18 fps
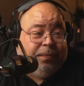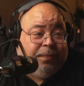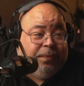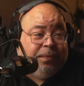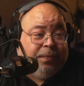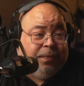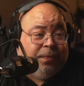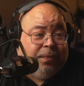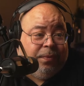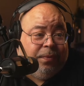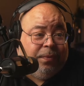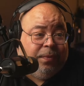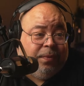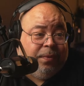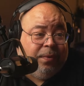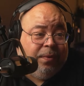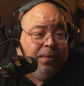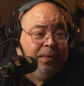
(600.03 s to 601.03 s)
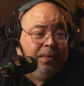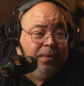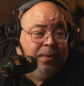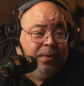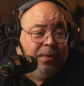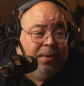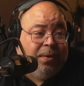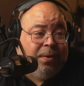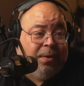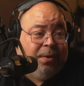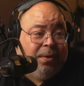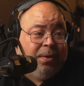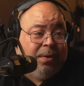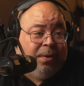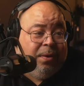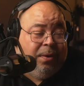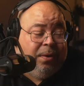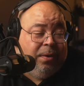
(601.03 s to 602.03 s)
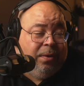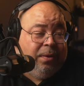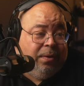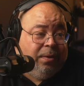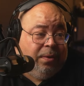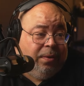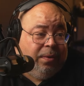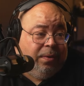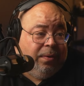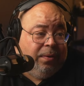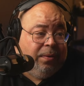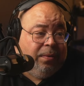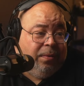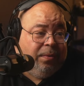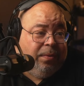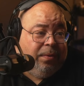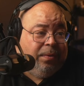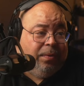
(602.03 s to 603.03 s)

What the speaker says: (no one is talking)